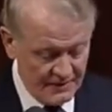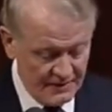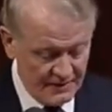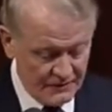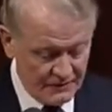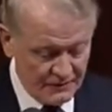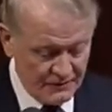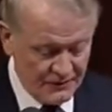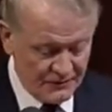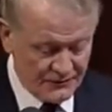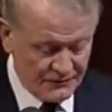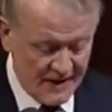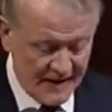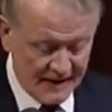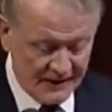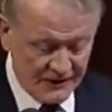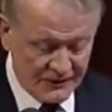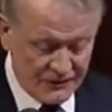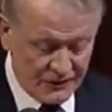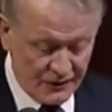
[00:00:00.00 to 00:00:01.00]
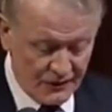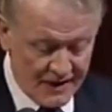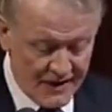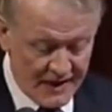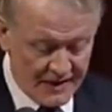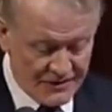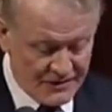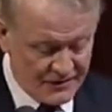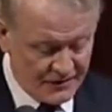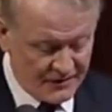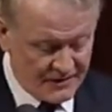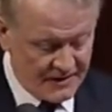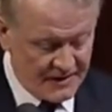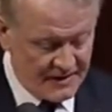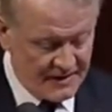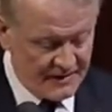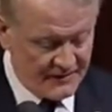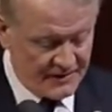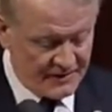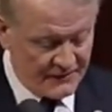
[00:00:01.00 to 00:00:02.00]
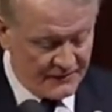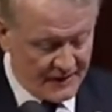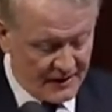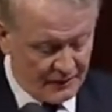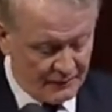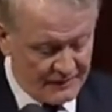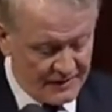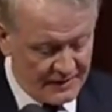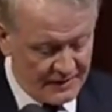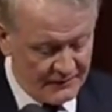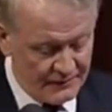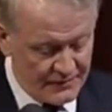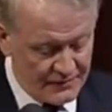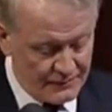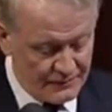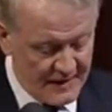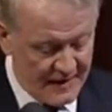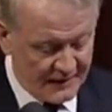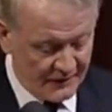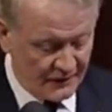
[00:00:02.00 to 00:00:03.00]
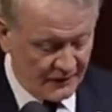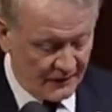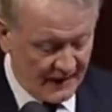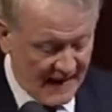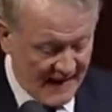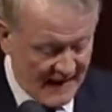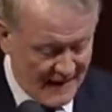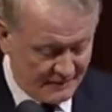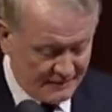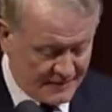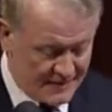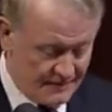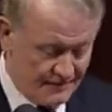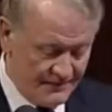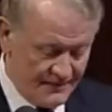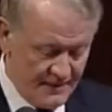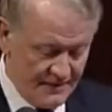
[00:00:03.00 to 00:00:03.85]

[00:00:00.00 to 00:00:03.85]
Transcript: removes regulatory uncertainty in the development of new medical apps,